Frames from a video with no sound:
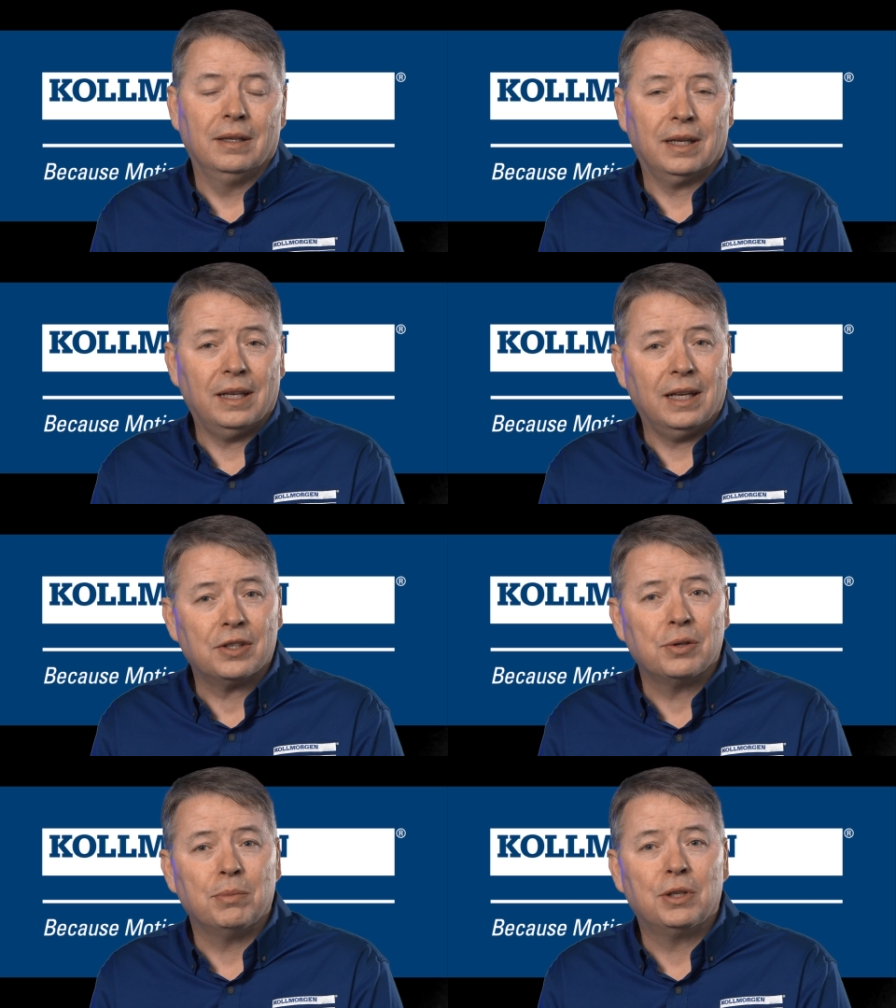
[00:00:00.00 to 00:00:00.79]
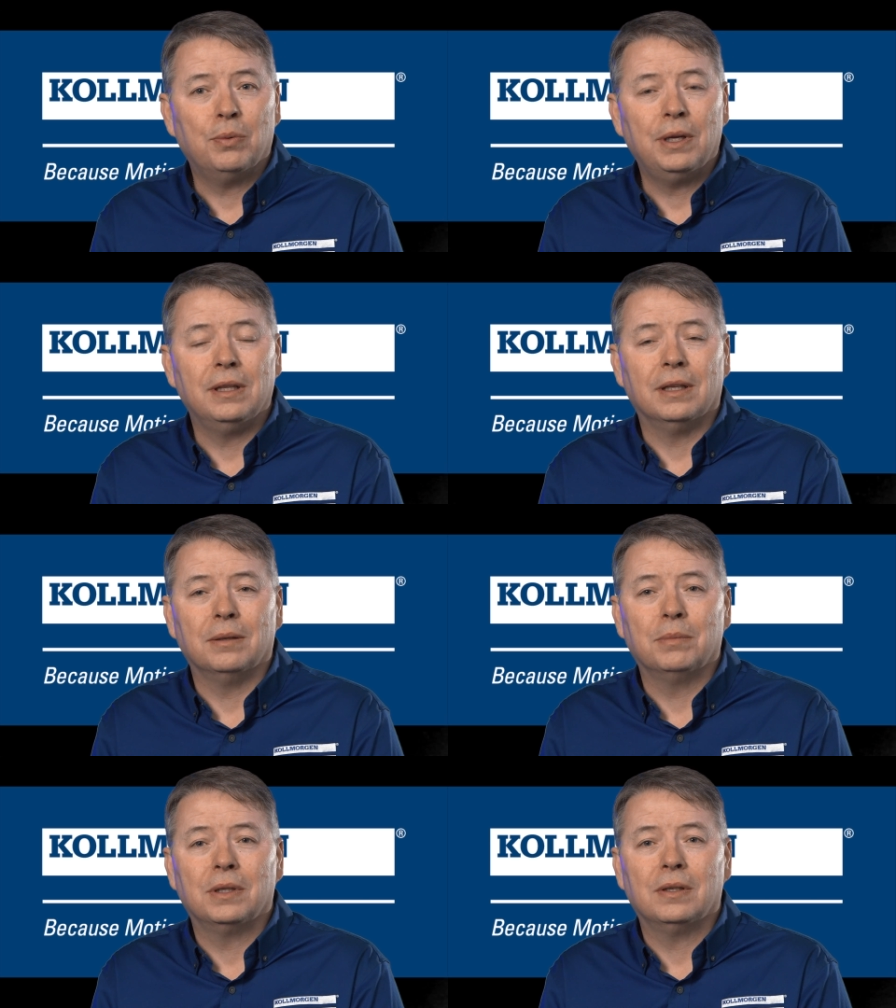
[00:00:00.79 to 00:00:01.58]
The connection between
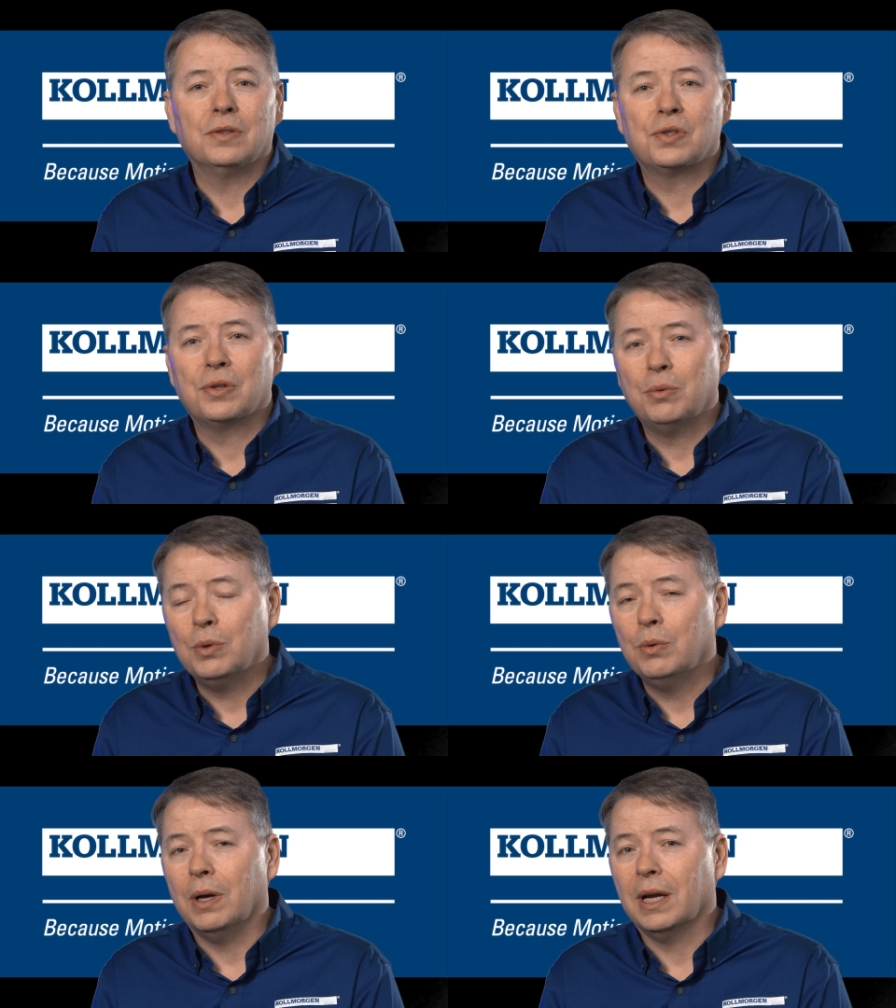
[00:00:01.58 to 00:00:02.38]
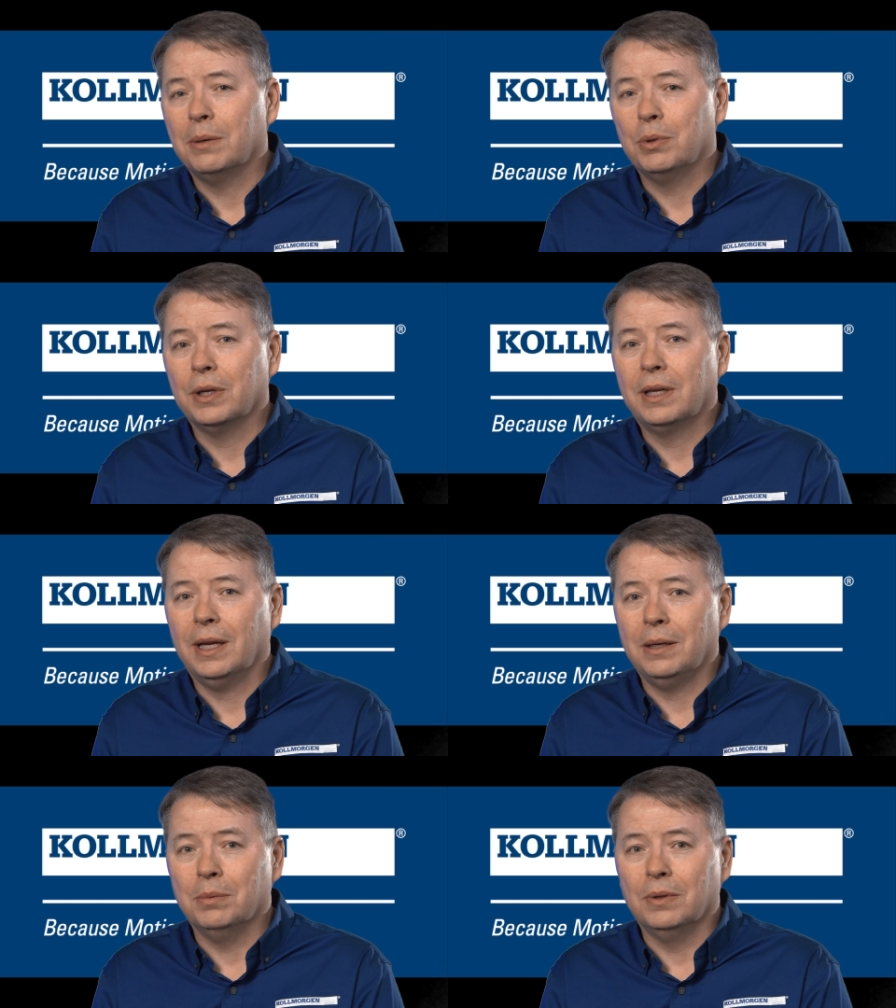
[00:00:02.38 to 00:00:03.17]
them is through a hybrid
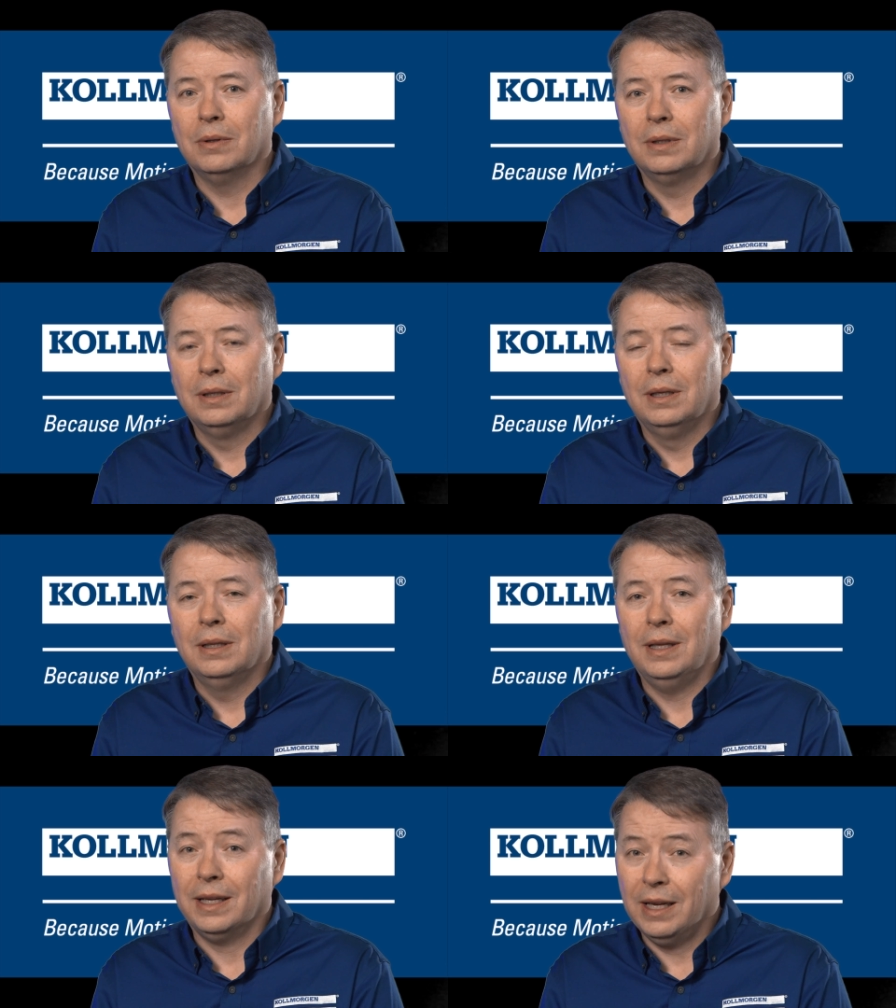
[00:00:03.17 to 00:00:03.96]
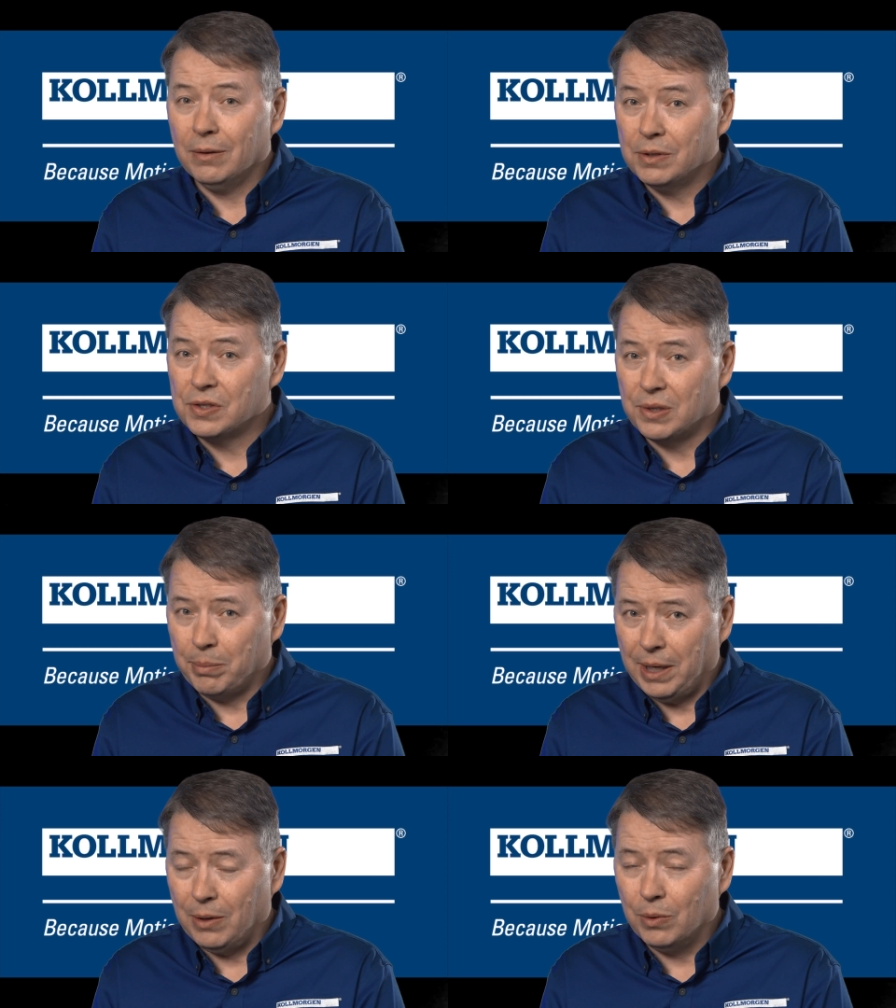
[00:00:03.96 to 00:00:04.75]
cable that carries the
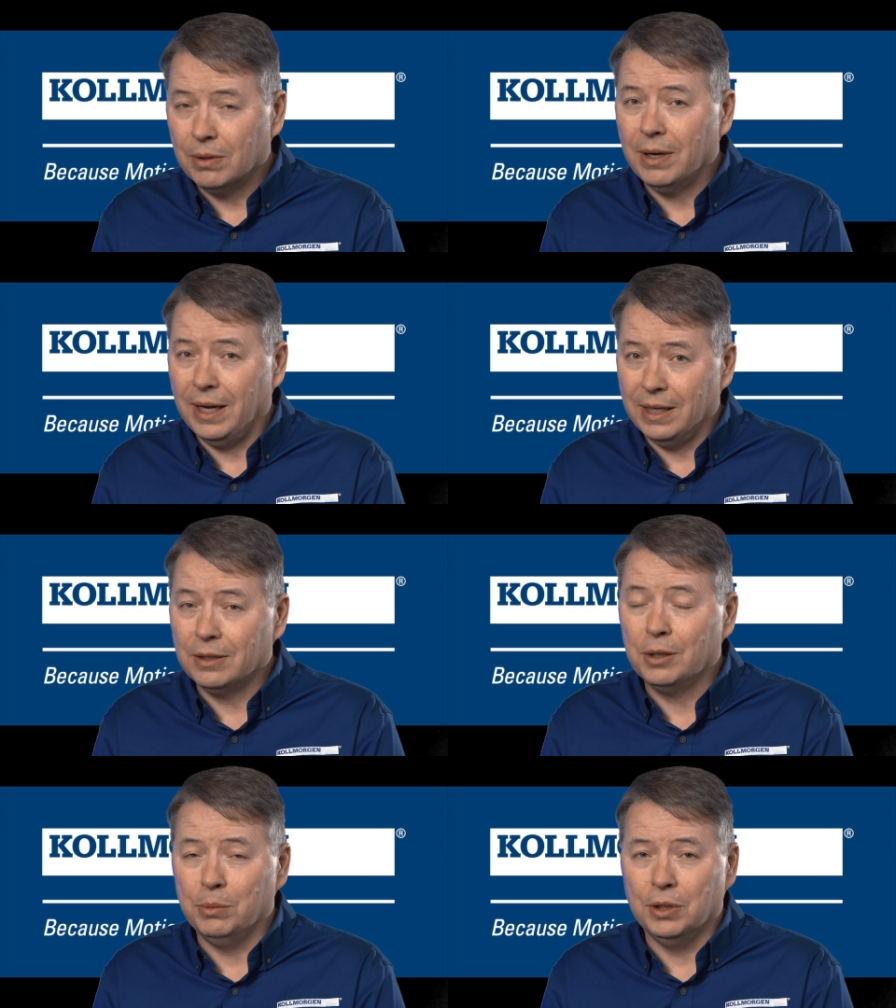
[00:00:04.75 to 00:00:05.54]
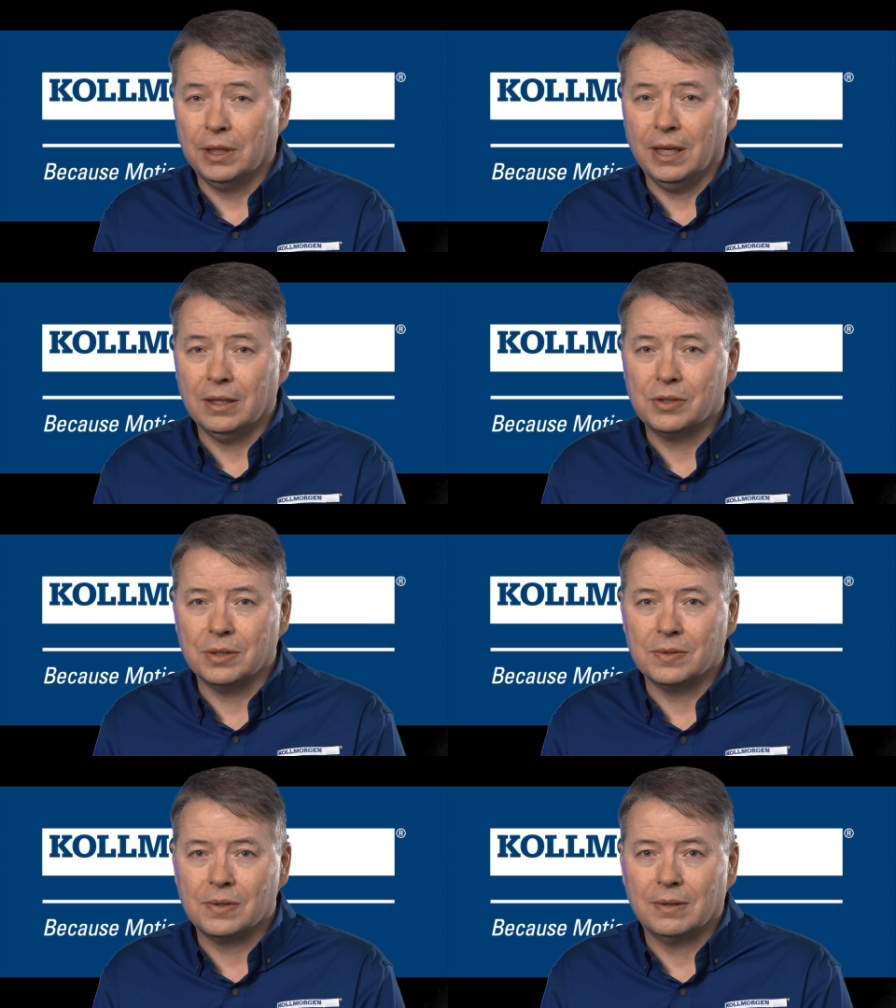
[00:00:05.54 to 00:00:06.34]
power and
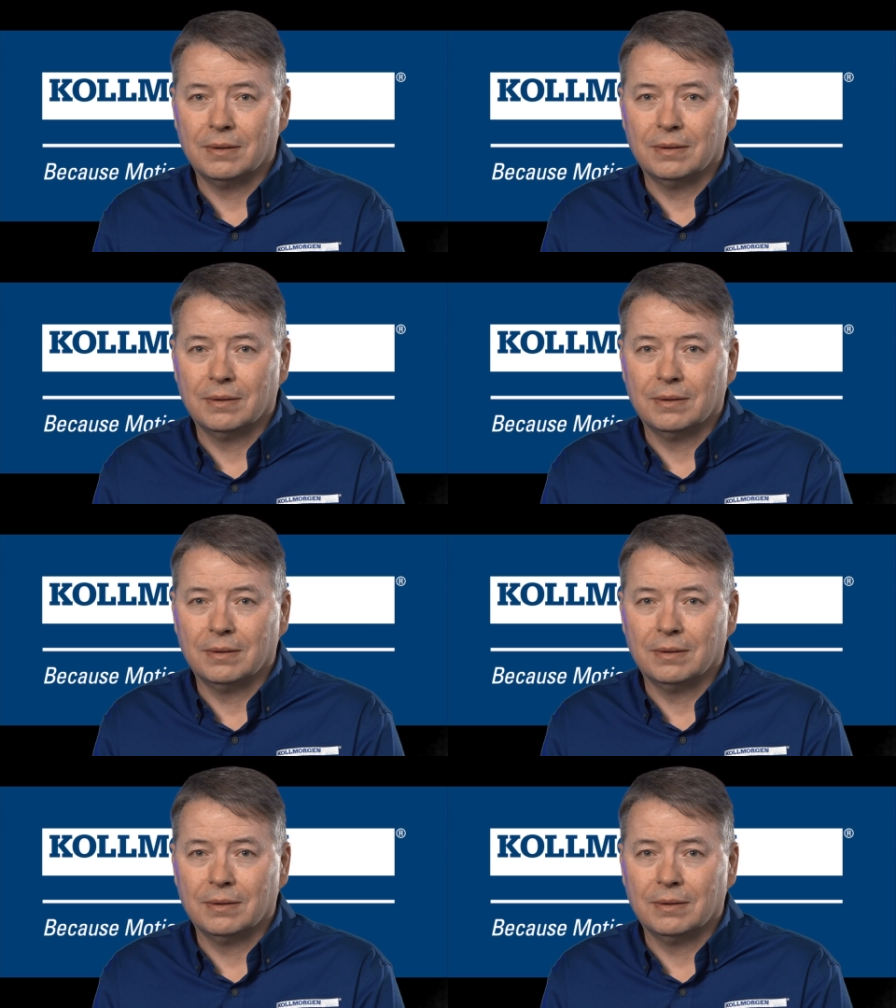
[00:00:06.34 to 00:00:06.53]
communications.